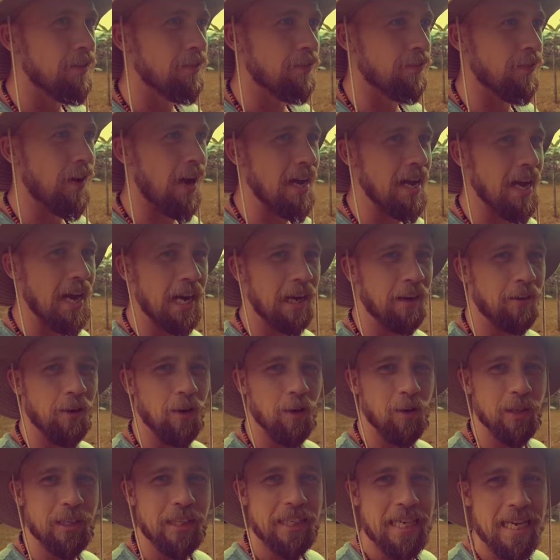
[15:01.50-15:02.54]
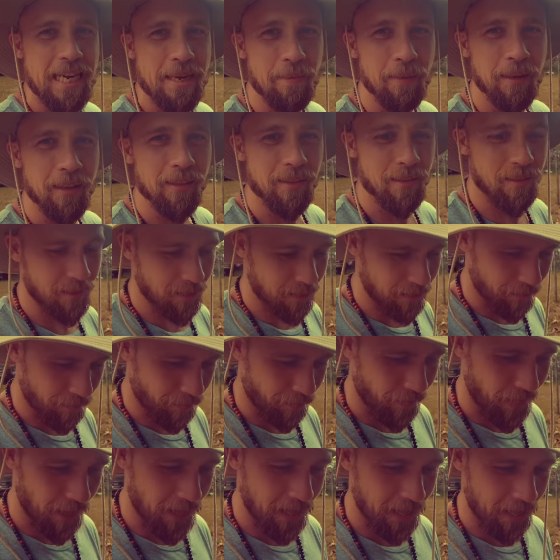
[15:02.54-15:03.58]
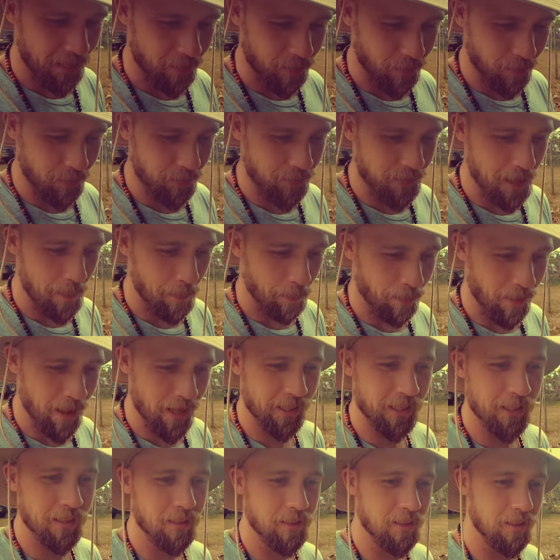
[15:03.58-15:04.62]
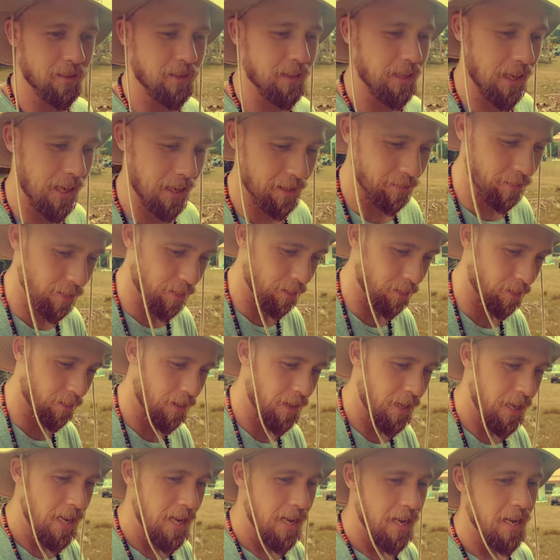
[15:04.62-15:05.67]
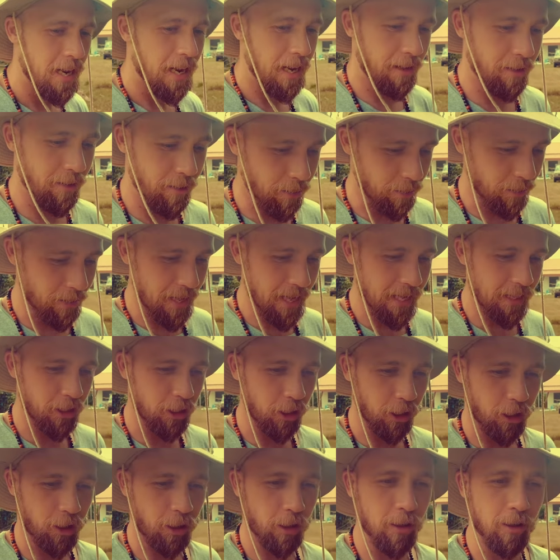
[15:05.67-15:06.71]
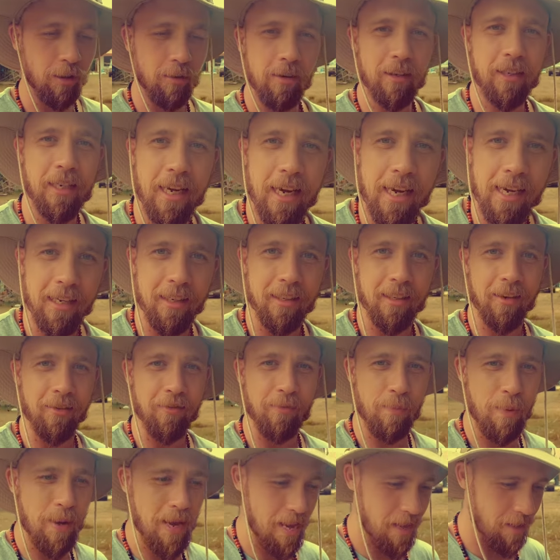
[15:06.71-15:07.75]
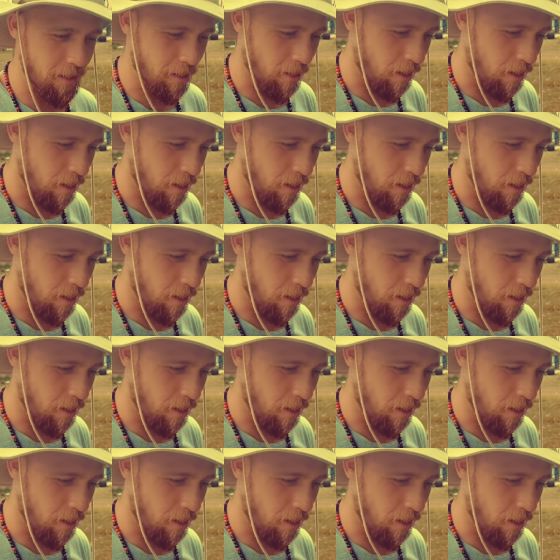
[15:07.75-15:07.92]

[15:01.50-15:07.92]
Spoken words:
fight our own demons and fight our own depressions and our own insecurities of being